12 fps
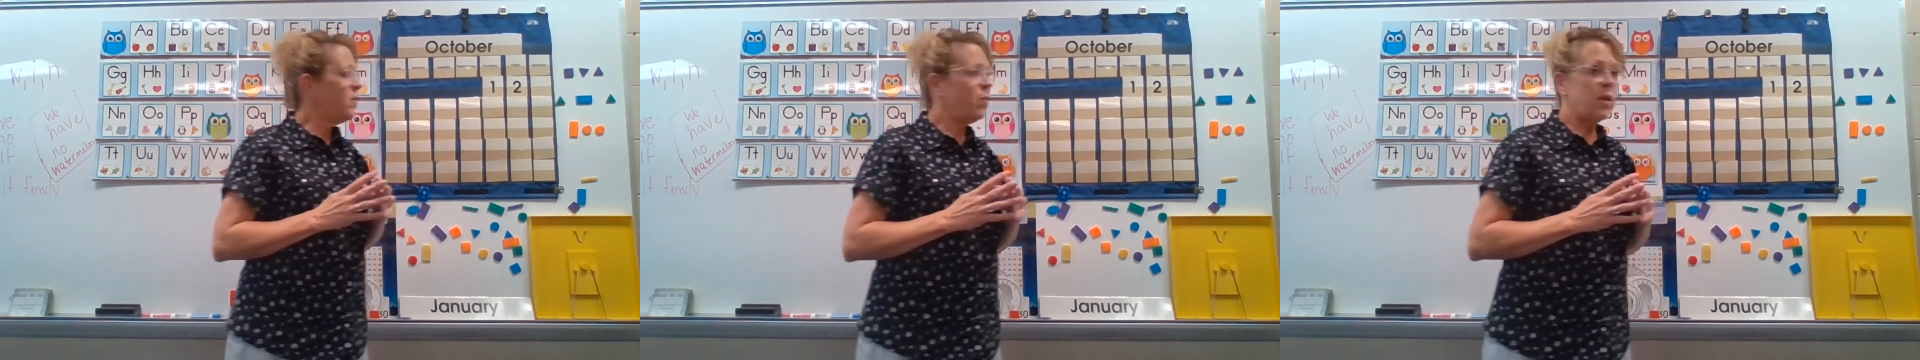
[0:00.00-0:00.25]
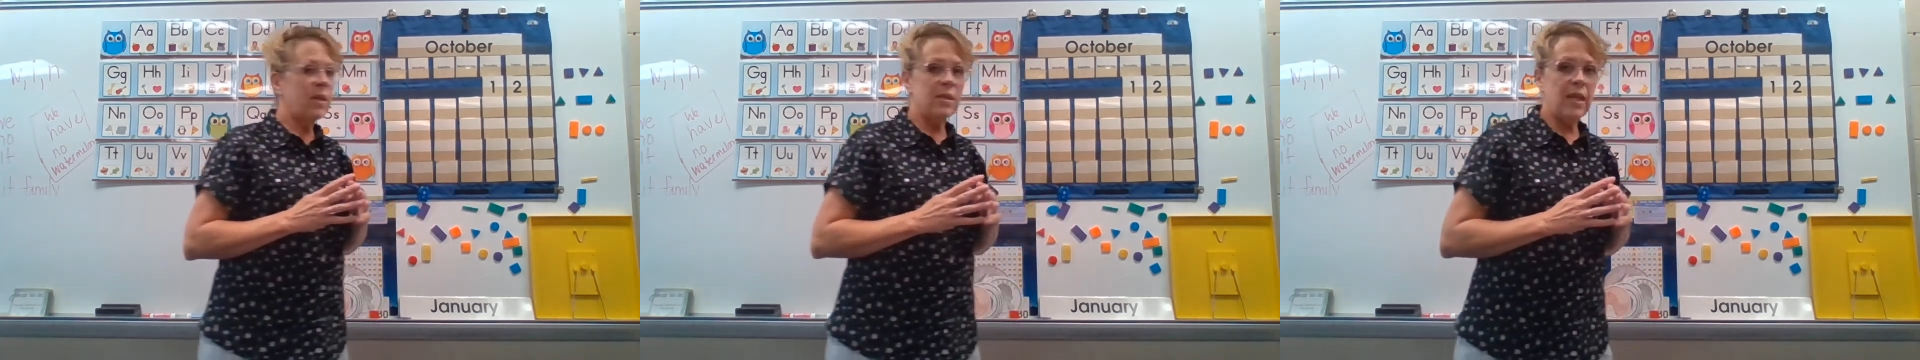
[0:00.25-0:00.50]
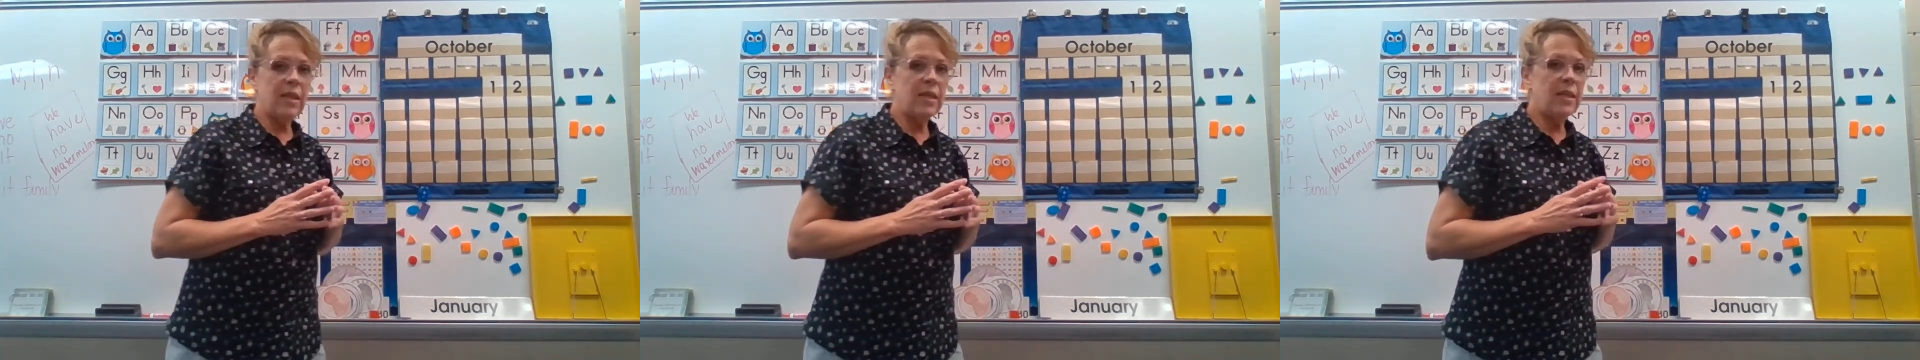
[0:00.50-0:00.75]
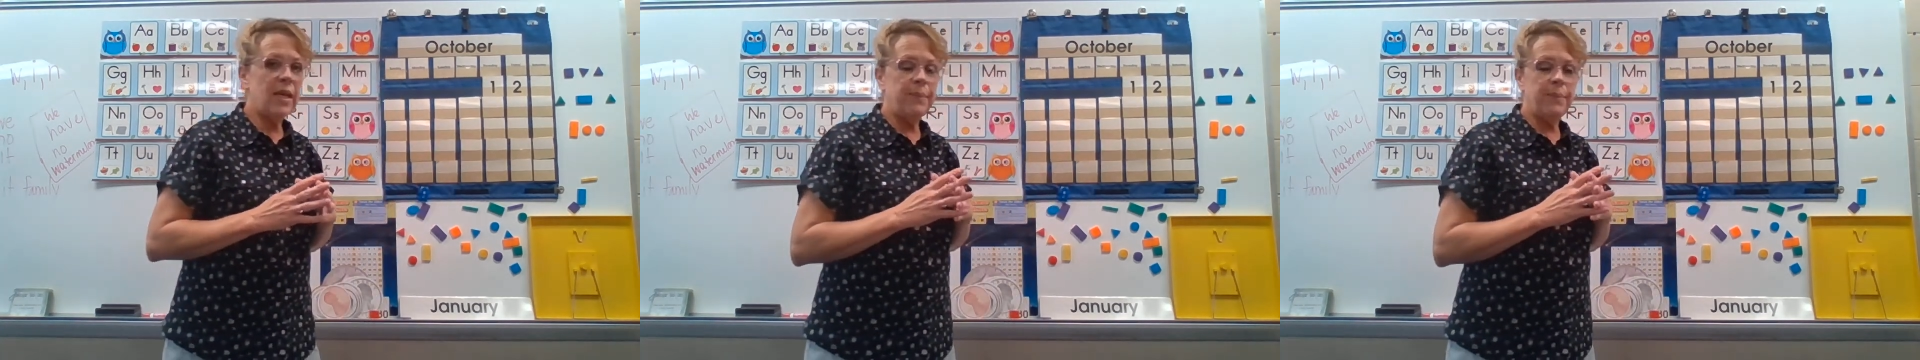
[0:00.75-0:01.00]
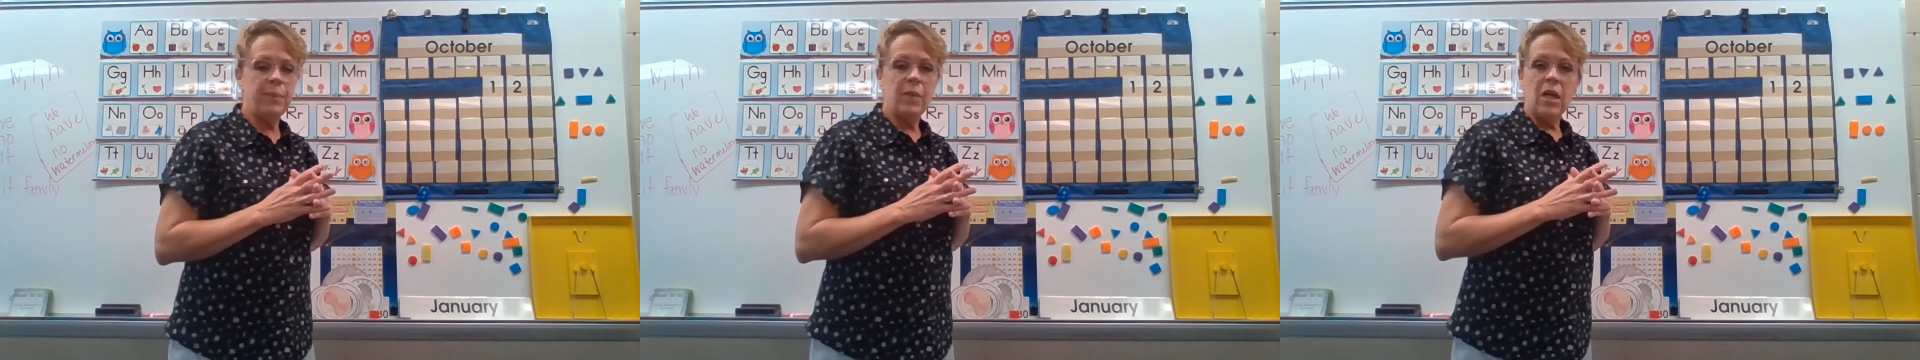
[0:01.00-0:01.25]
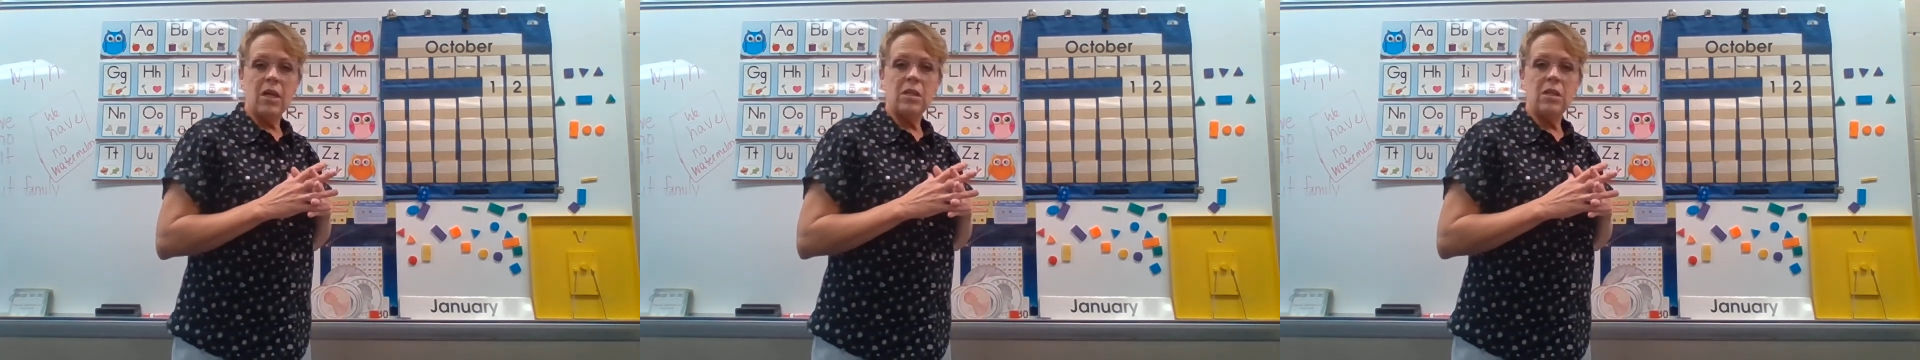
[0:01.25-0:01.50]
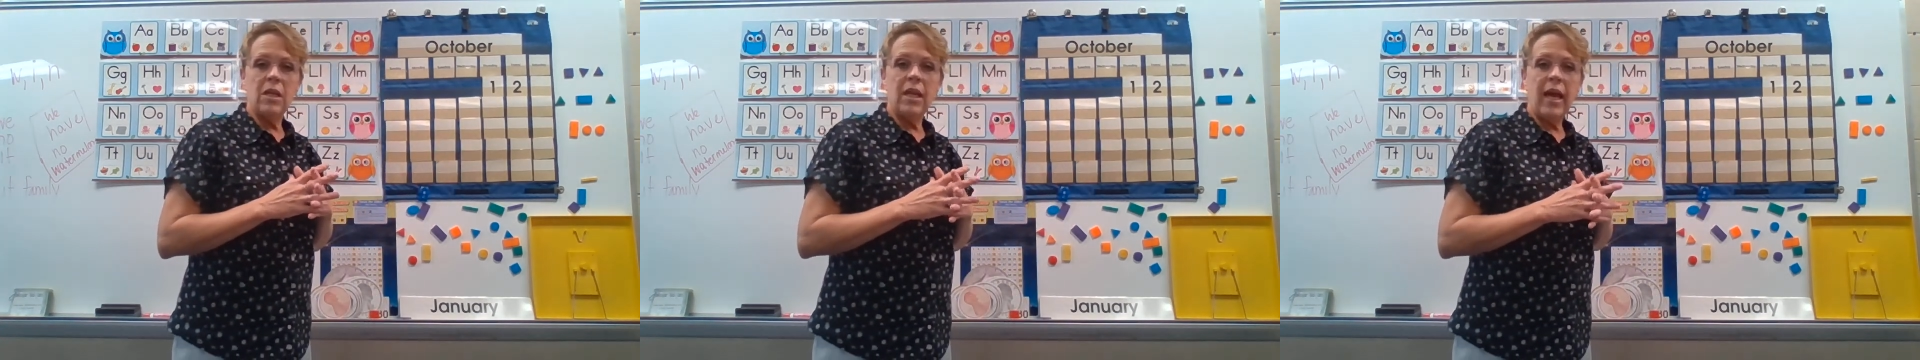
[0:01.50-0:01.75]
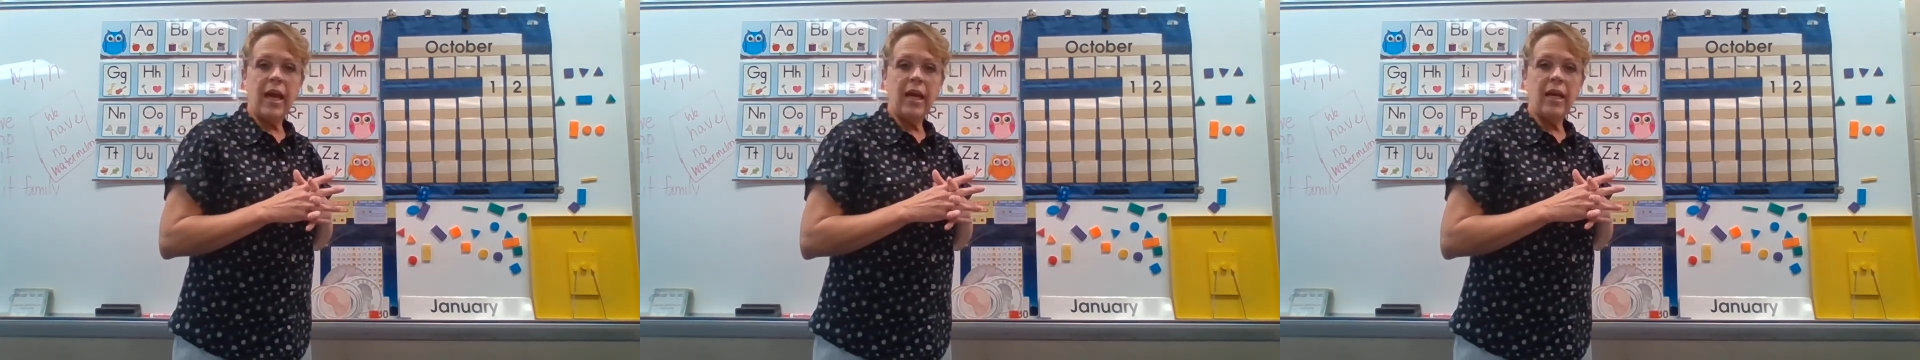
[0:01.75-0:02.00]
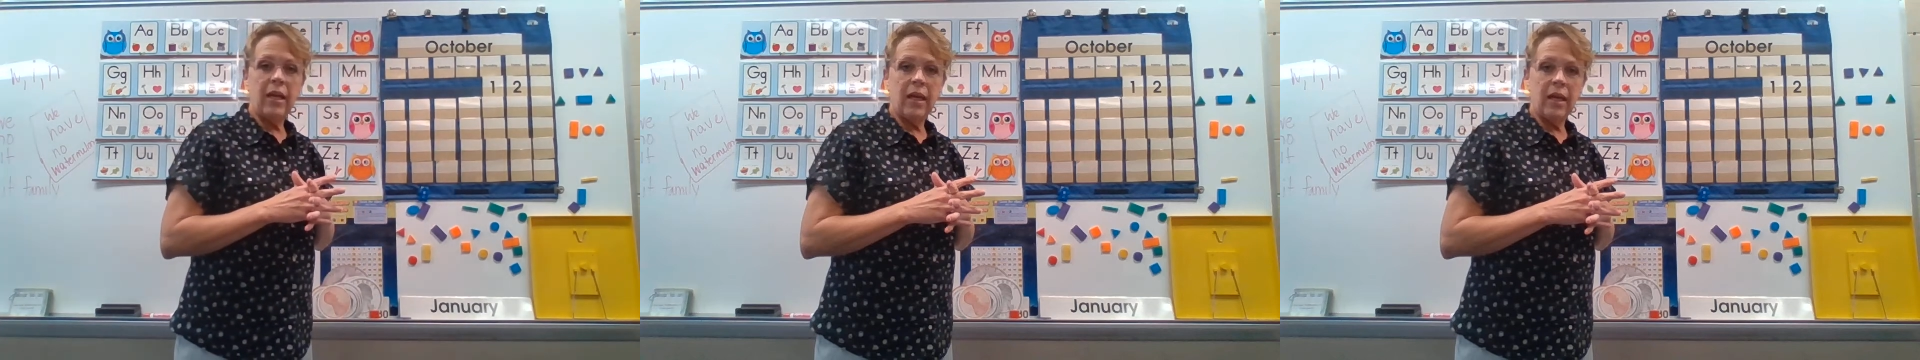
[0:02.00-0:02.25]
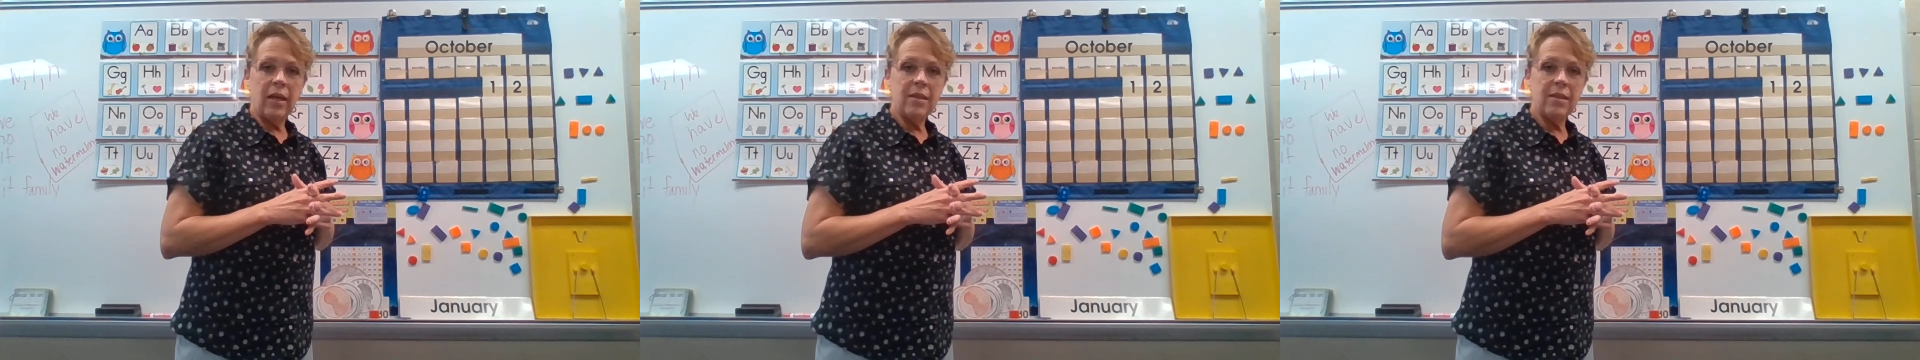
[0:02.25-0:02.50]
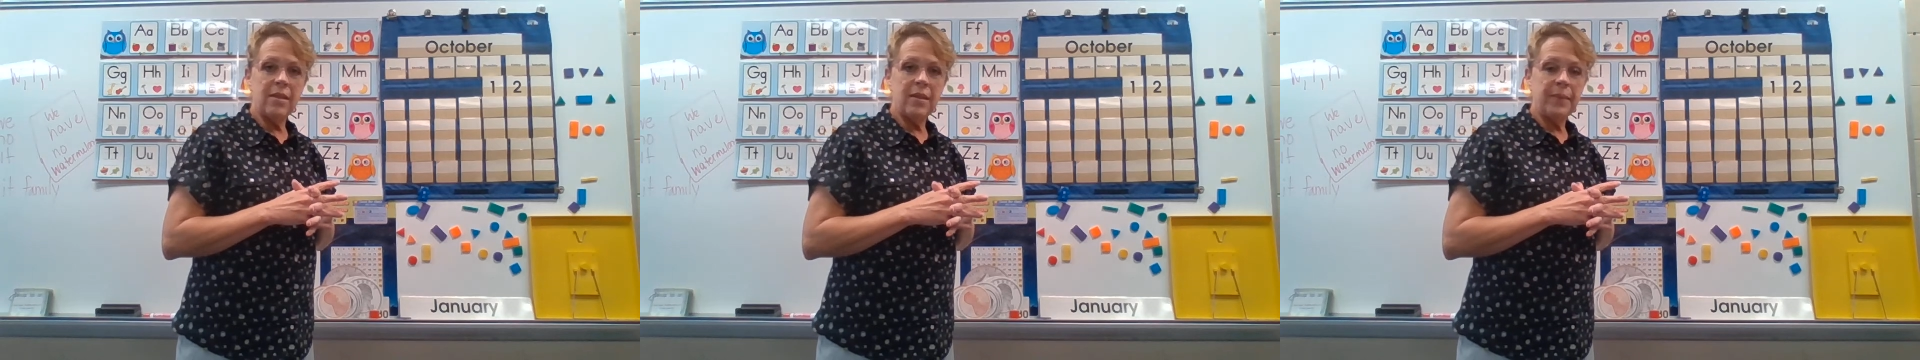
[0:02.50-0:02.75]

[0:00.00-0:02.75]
if we can say the date. Today is,